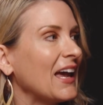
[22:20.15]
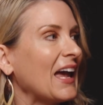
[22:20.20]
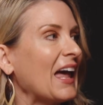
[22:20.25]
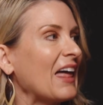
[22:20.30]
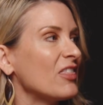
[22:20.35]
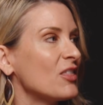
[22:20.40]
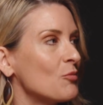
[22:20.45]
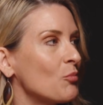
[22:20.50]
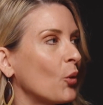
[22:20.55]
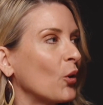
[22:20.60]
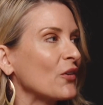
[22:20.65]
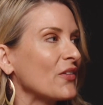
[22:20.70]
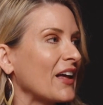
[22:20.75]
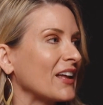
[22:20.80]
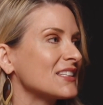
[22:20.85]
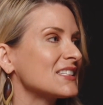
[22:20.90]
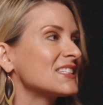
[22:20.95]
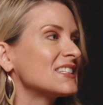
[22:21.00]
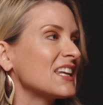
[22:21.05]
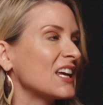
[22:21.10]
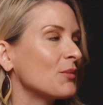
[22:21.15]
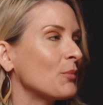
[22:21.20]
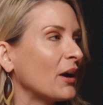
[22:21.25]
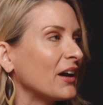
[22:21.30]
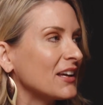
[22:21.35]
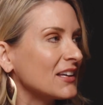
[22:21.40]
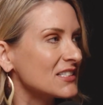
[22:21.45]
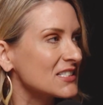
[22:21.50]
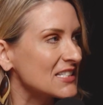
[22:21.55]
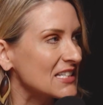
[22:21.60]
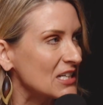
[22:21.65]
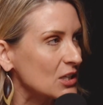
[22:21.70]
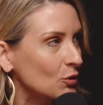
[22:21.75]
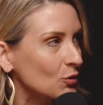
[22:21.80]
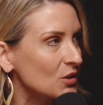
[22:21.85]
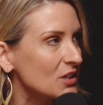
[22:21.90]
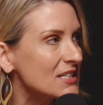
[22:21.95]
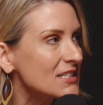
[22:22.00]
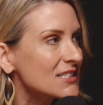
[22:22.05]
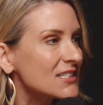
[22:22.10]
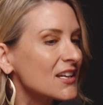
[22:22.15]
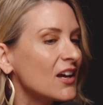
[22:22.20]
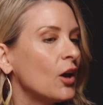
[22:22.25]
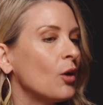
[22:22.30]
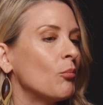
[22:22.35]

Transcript: And the more that stigma is decreased,